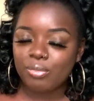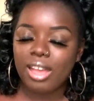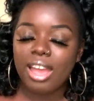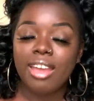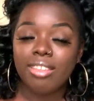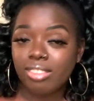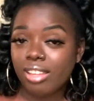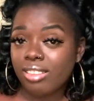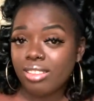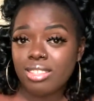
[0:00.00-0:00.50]
I
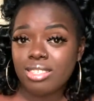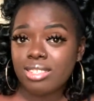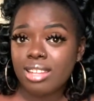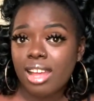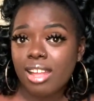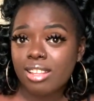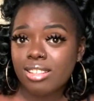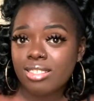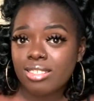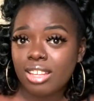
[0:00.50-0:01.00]
think the
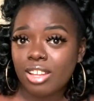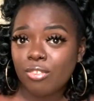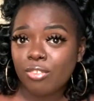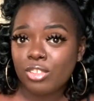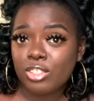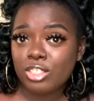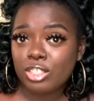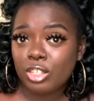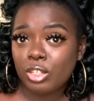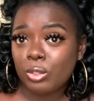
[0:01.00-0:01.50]
style stuff
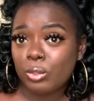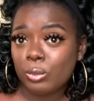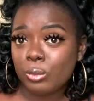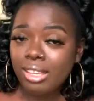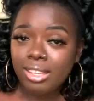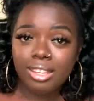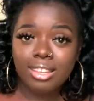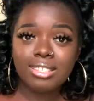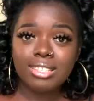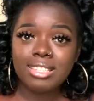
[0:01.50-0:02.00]
is cute.
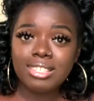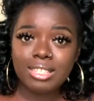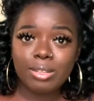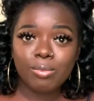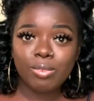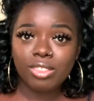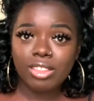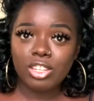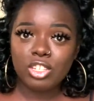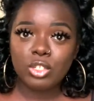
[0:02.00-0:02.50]
Is this
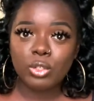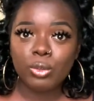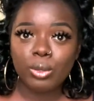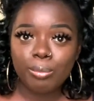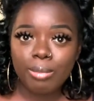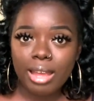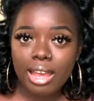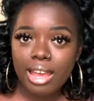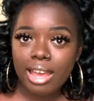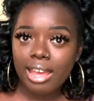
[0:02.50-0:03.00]
something that you would
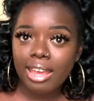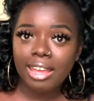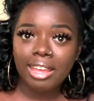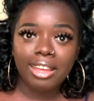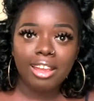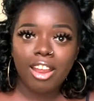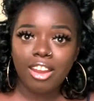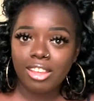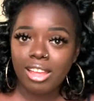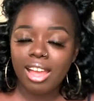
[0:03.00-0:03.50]
buy?
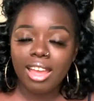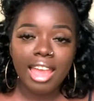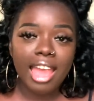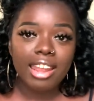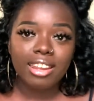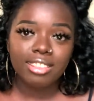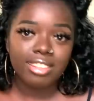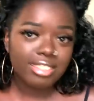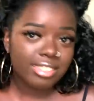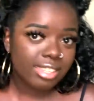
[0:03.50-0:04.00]
Are y'all
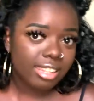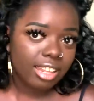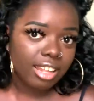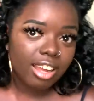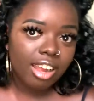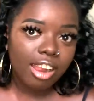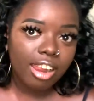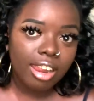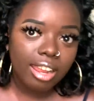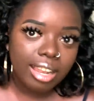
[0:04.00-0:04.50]
adding this to the
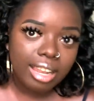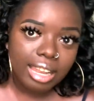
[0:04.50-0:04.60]
cart?